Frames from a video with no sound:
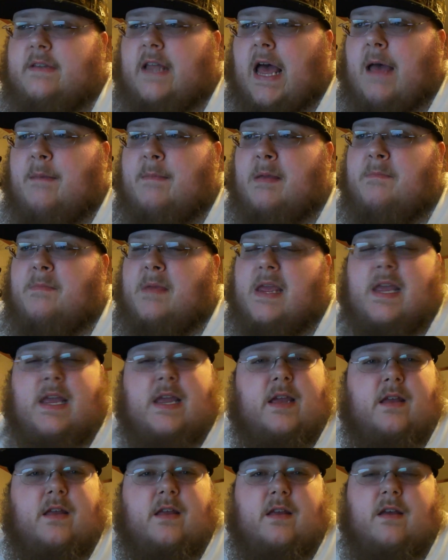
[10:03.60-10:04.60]
Tommy
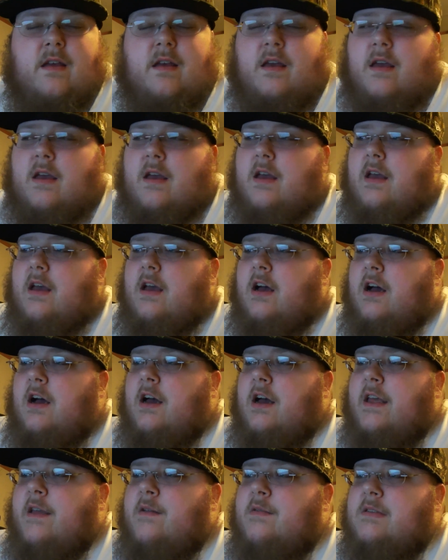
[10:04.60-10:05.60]
B.
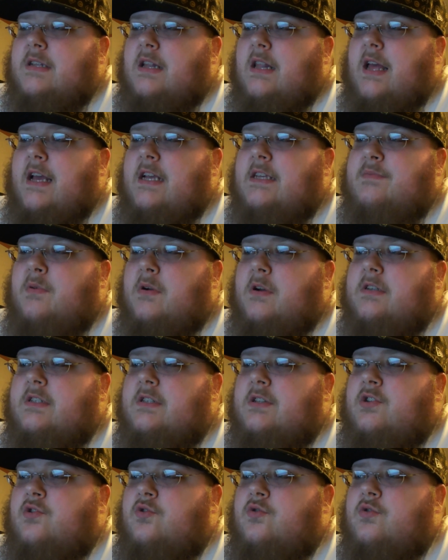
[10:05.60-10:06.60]
Uh, he was the last
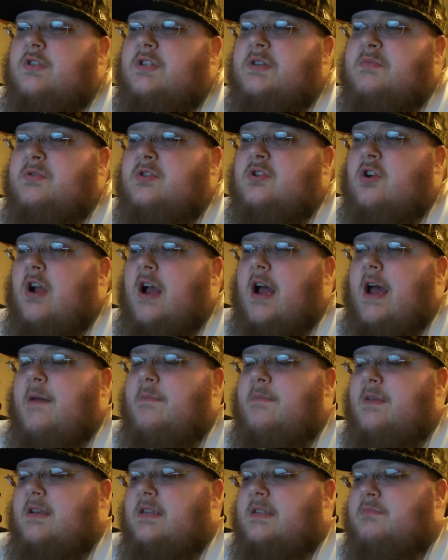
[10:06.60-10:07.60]
person to
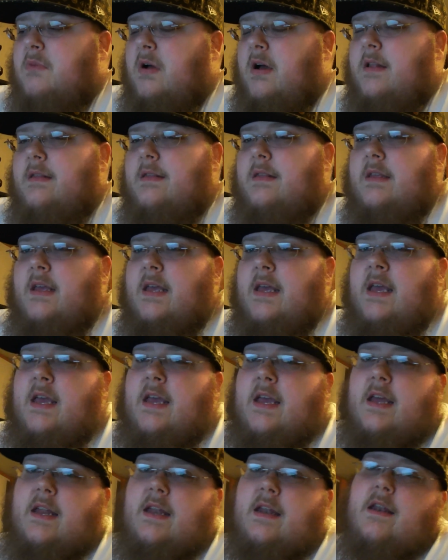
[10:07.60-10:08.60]
subscribe this month,
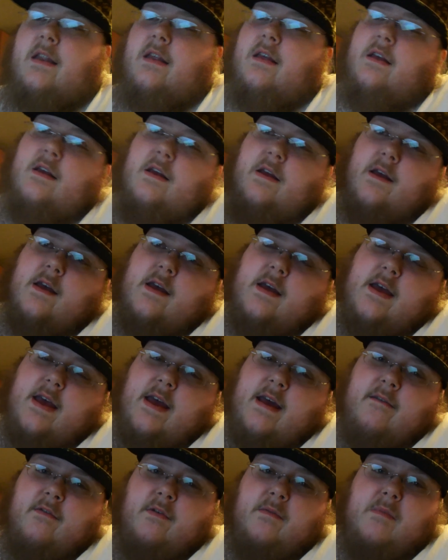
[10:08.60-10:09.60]
and
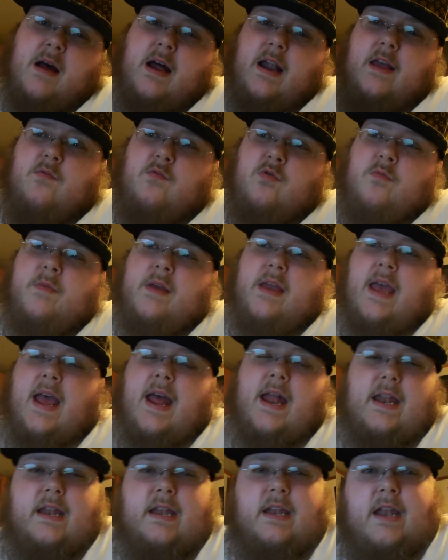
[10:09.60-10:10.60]
everybody will be
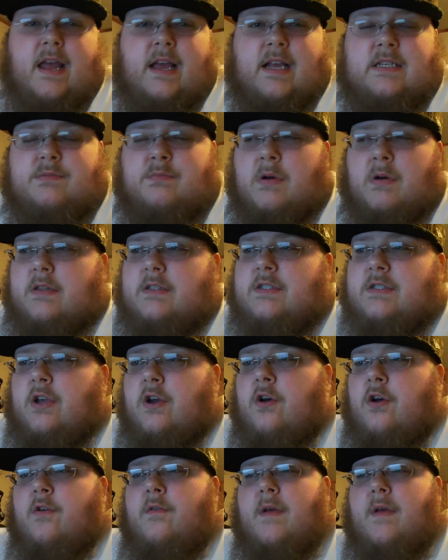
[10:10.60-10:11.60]
added to next month.
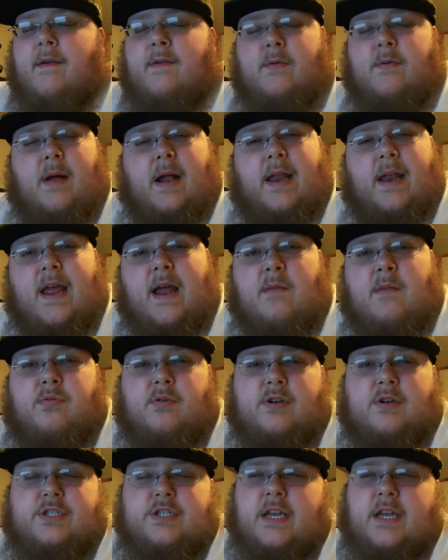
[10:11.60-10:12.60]
So, everybody, I
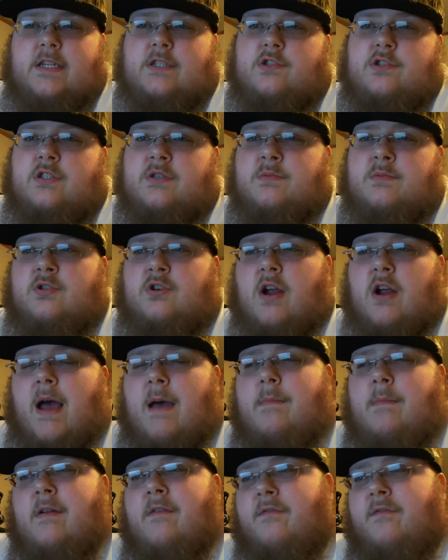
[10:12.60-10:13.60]
appreciate you
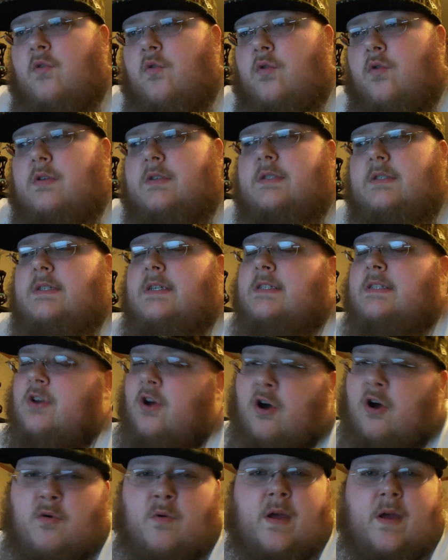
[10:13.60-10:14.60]
subscribing, of course, as
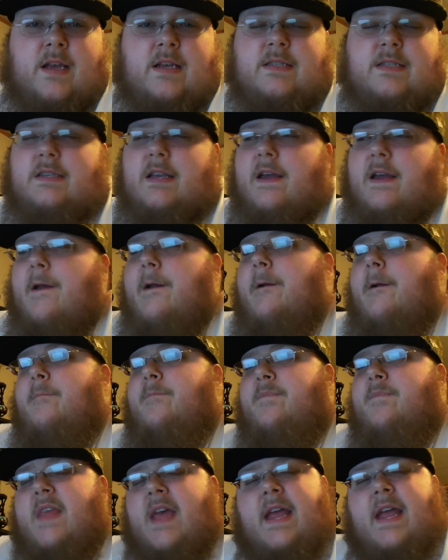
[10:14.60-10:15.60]
always.
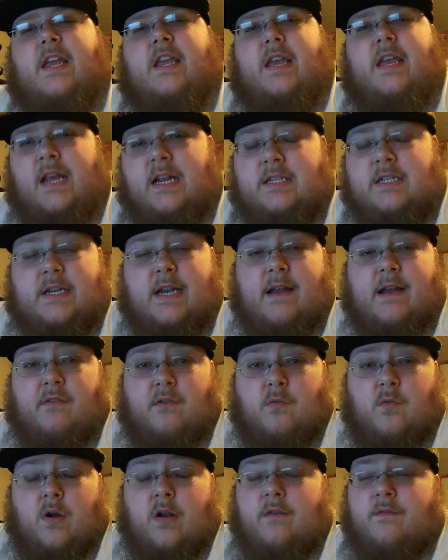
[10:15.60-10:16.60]
Thank each and
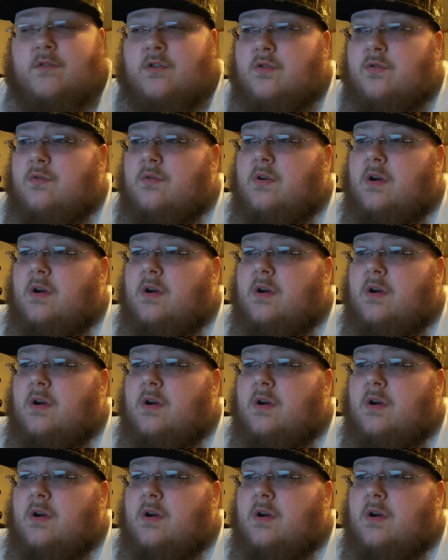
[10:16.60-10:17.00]
every one of you.